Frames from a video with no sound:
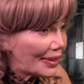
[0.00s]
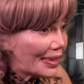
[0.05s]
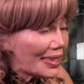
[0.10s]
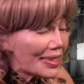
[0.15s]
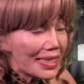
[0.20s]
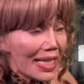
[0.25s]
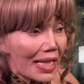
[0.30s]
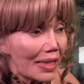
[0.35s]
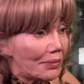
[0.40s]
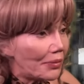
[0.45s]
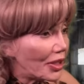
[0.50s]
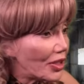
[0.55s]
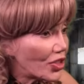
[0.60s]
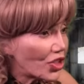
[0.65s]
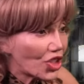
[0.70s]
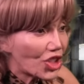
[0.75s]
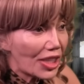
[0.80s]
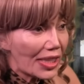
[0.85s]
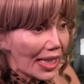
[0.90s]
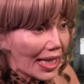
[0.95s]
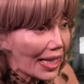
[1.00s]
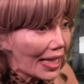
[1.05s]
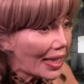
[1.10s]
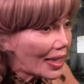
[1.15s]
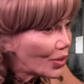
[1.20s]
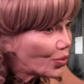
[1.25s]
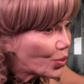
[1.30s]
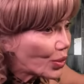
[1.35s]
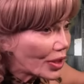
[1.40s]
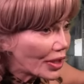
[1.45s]
these animals she
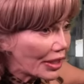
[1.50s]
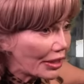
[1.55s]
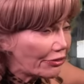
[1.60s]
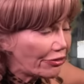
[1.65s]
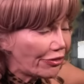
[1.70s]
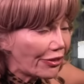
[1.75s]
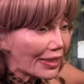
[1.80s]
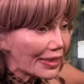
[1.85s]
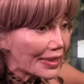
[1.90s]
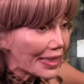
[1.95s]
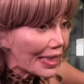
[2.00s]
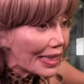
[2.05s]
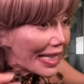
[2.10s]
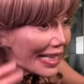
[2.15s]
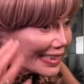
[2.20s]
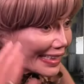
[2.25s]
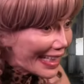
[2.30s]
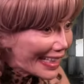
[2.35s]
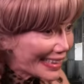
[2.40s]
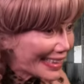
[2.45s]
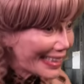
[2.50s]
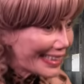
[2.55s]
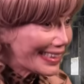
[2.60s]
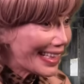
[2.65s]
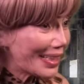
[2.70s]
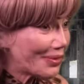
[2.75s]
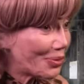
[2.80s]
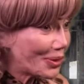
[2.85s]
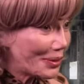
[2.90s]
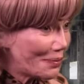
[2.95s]
had were infected. They did
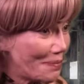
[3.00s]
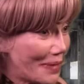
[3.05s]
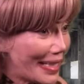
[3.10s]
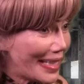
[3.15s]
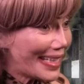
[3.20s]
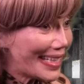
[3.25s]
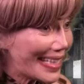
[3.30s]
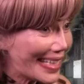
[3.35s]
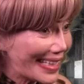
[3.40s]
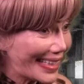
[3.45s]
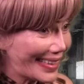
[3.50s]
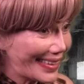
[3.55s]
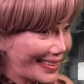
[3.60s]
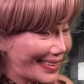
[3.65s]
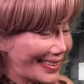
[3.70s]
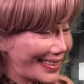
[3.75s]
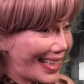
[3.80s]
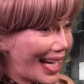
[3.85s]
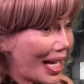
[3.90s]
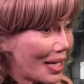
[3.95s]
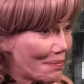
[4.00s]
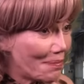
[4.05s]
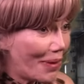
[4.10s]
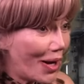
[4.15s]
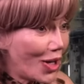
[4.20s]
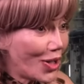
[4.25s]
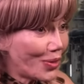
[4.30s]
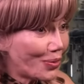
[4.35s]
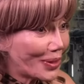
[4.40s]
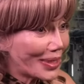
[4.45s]
that with me. I
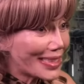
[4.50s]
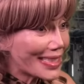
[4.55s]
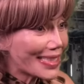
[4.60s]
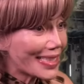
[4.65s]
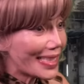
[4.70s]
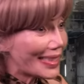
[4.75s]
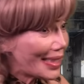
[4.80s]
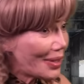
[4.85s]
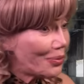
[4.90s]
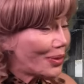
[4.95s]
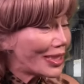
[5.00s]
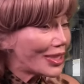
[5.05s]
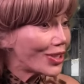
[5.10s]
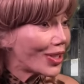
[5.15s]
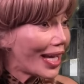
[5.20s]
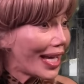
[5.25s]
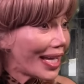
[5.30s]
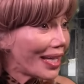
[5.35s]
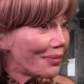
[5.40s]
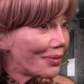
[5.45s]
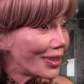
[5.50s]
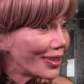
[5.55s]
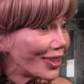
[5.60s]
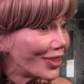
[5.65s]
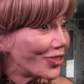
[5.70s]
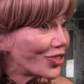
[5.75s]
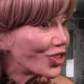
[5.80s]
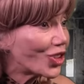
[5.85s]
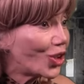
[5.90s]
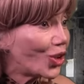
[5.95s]
bondward stayed. They went to animal
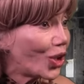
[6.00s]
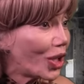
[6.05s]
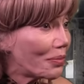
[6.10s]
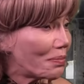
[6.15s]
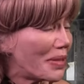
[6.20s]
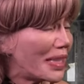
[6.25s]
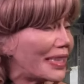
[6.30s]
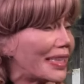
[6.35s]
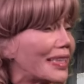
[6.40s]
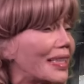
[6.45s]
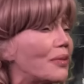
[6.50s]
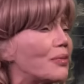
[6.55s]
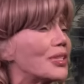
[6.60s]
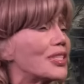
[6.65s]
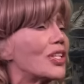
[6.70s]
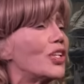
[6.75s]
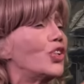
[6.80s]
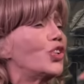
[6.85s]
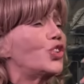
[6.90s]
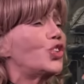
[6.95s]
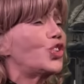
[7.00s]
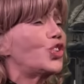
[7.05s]
control on me that I was